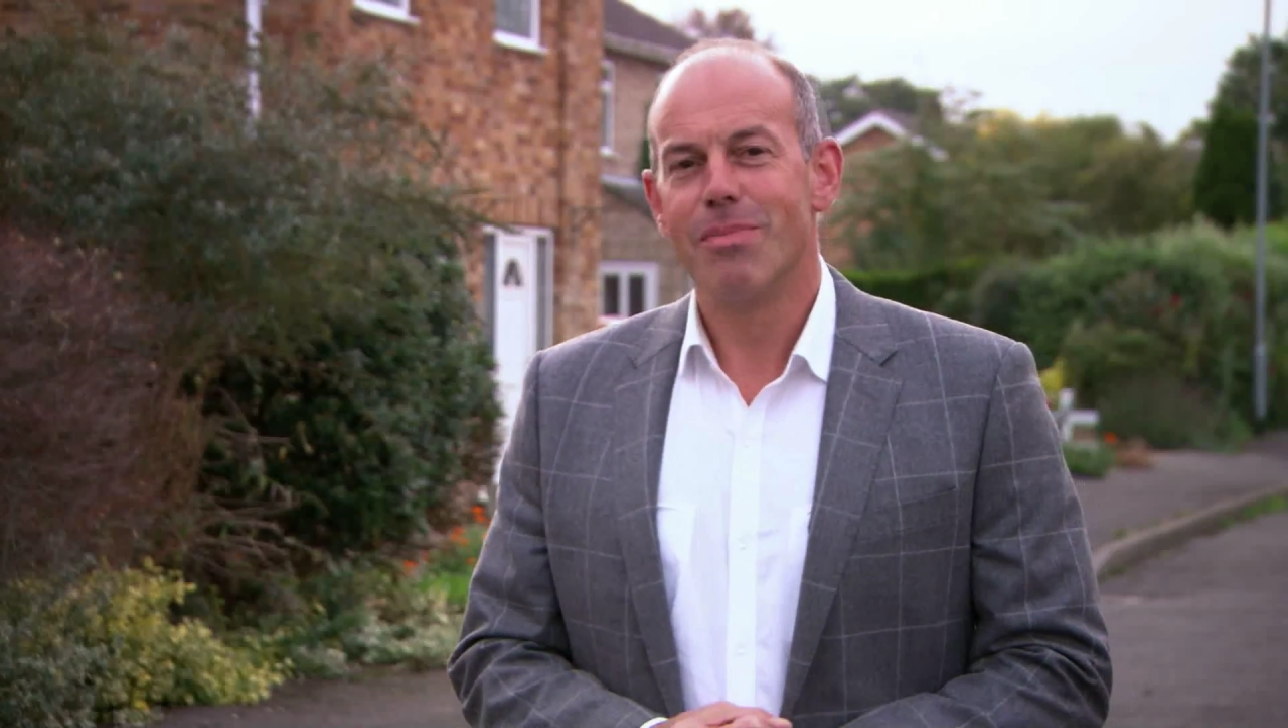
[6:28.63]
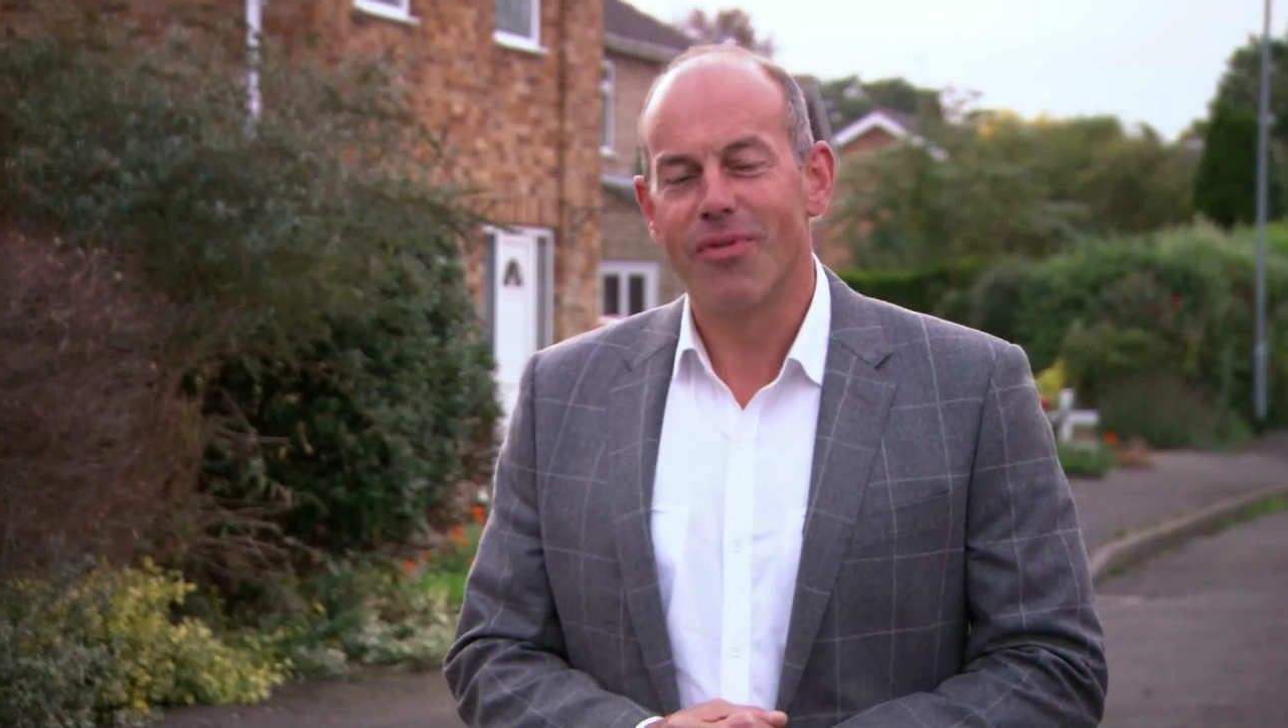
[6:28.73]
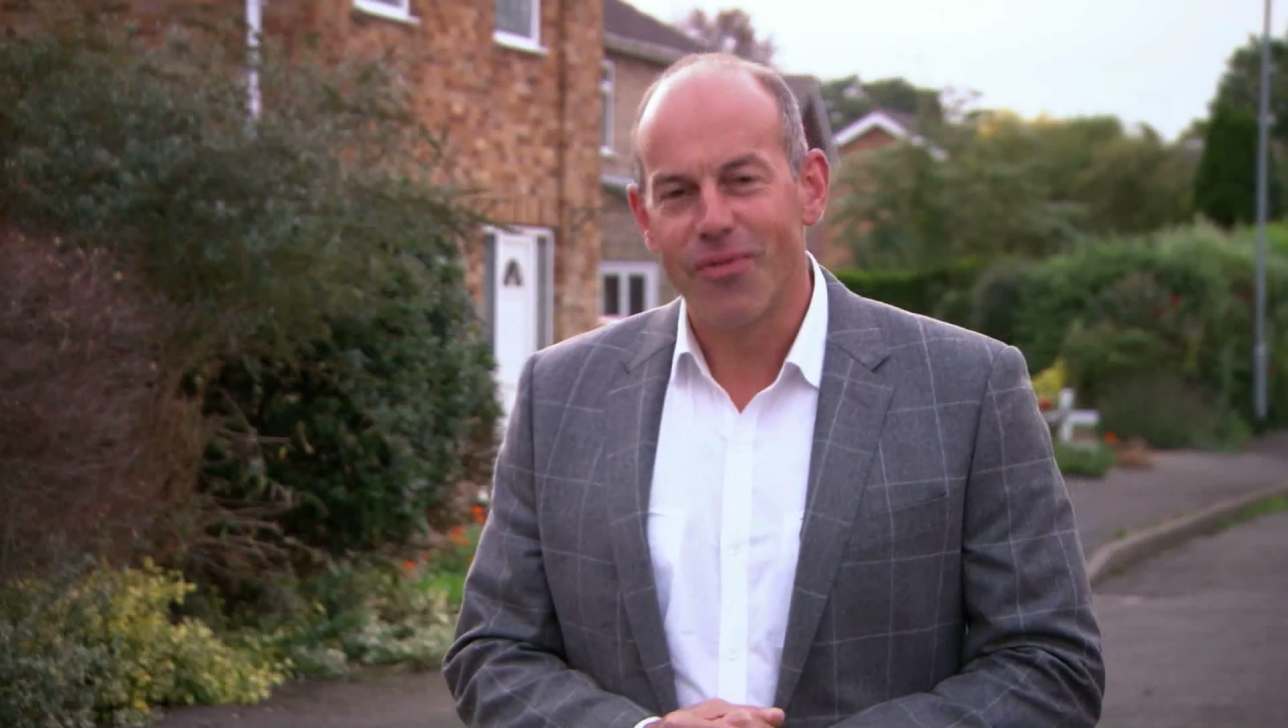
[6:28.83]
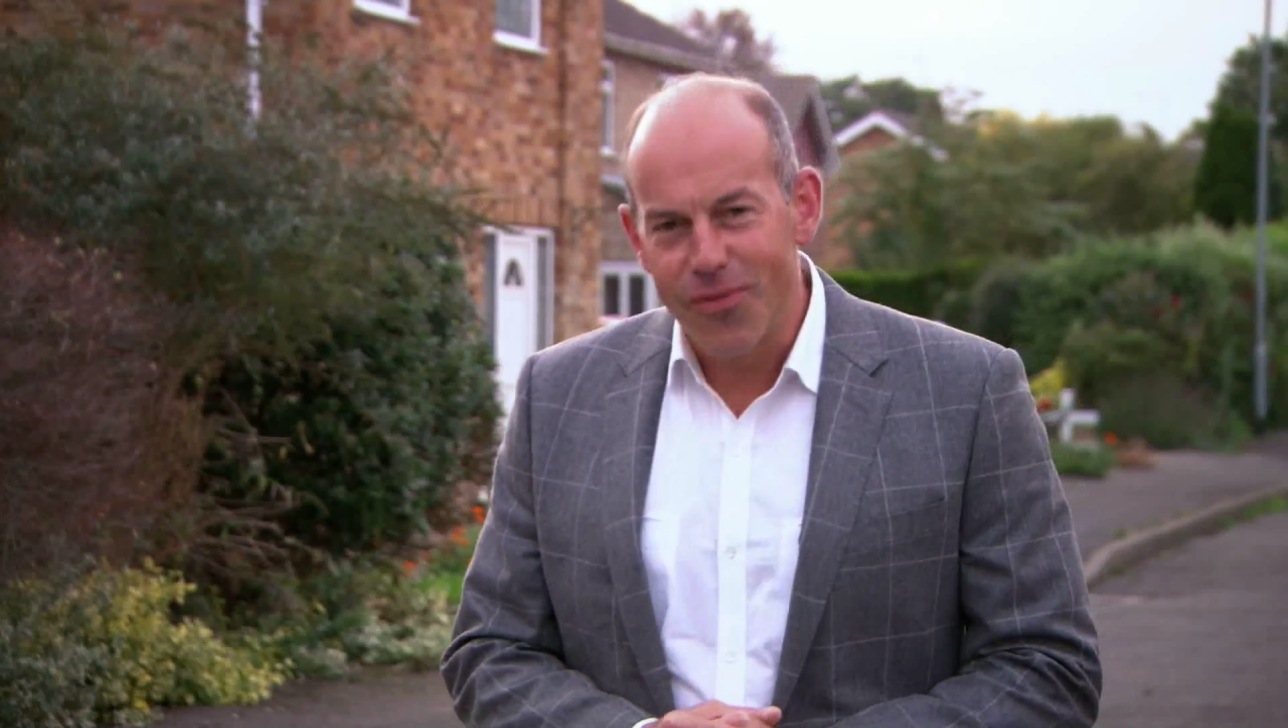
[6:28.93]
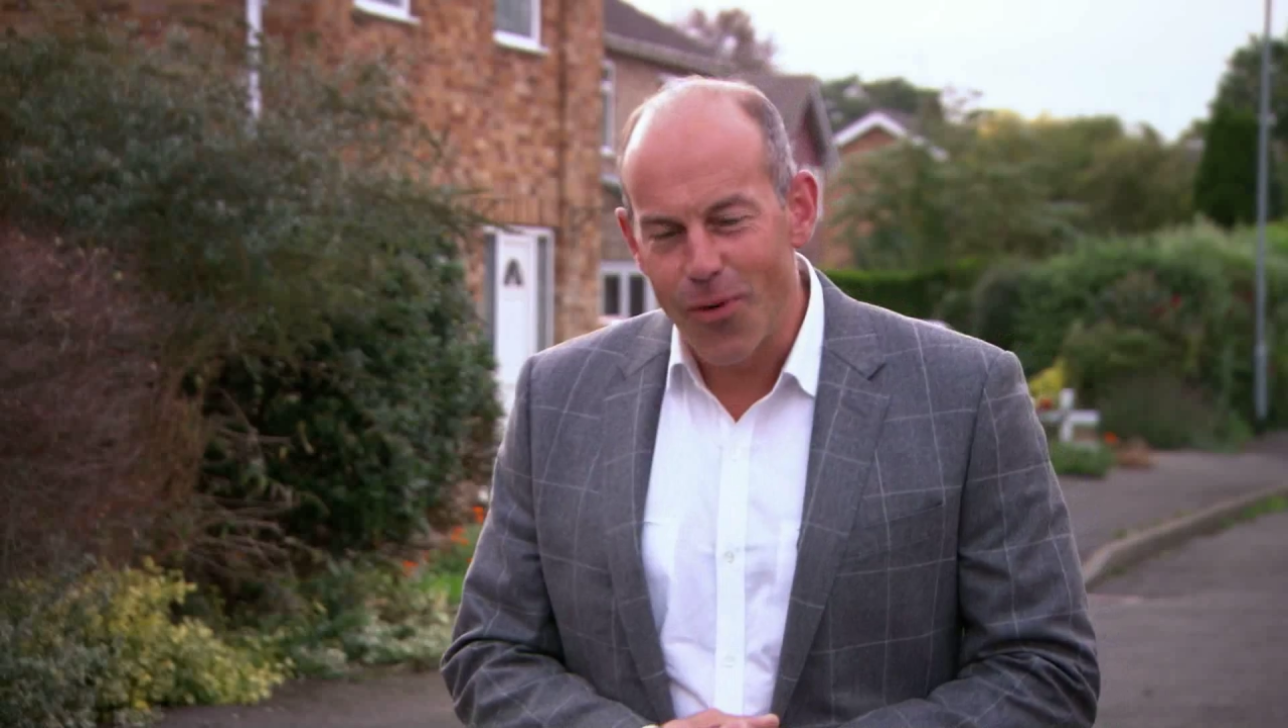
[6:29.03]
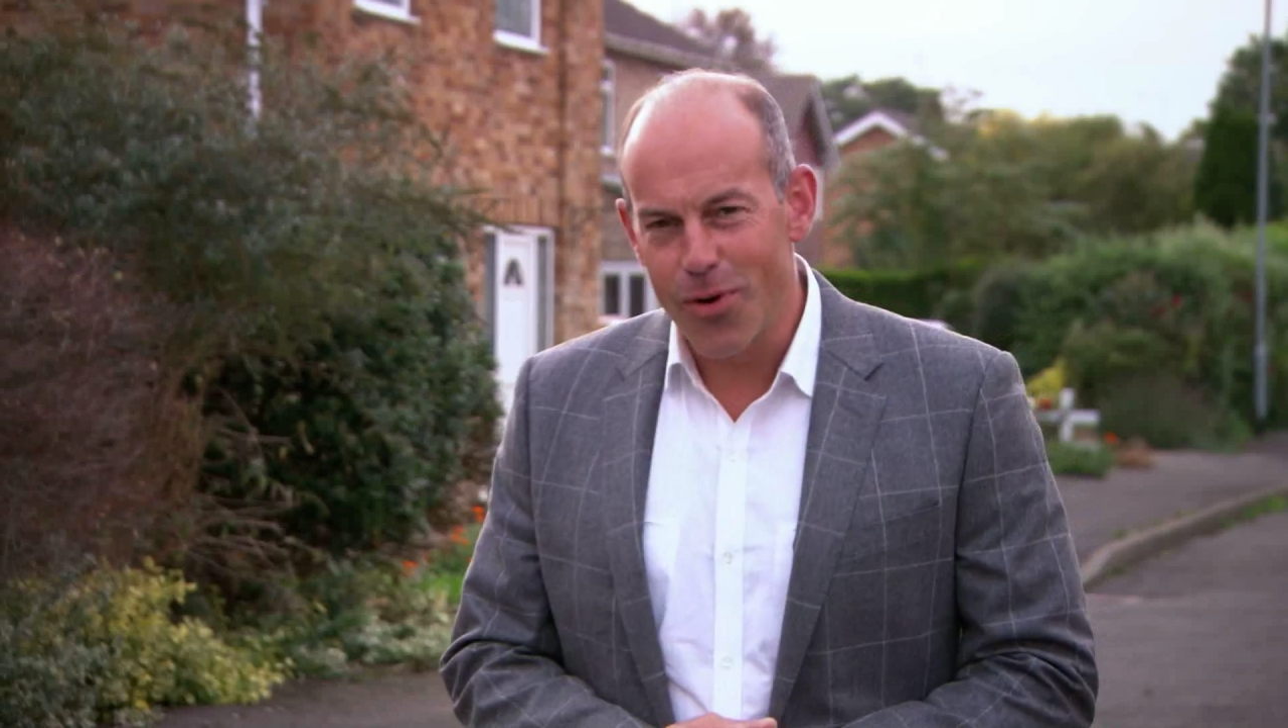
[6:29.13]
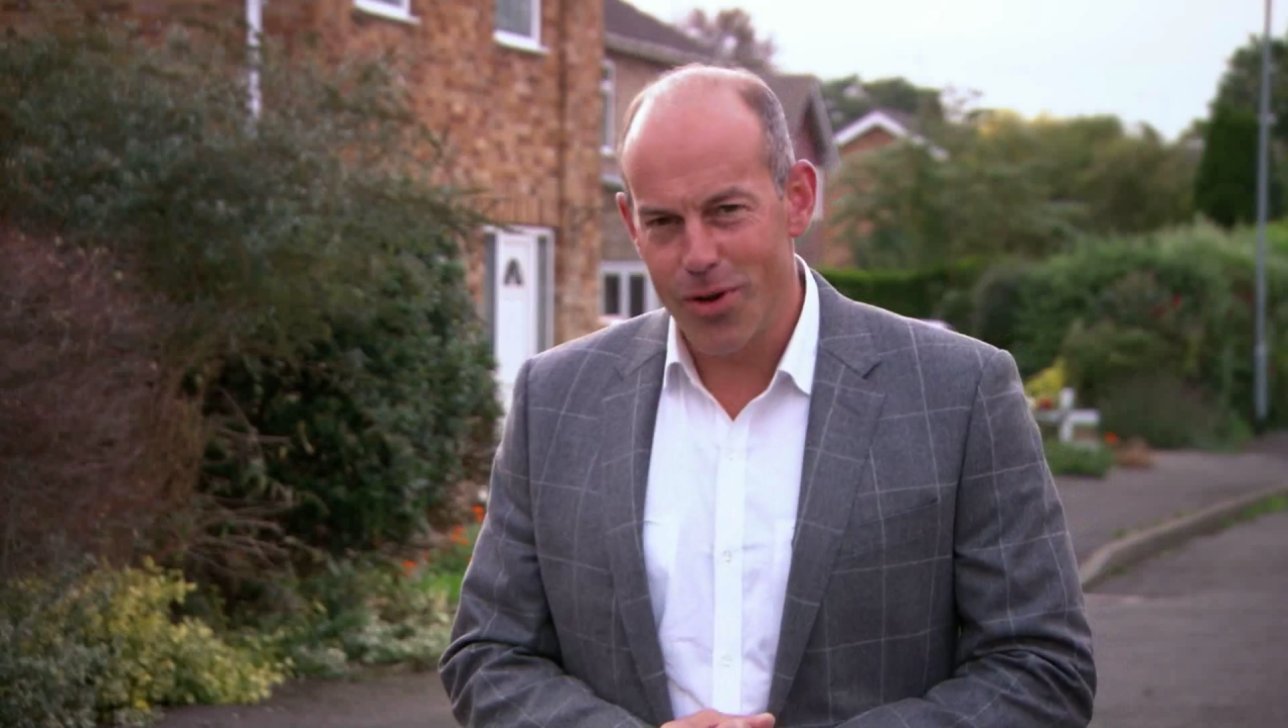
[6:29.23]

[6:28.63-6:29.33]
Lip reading: before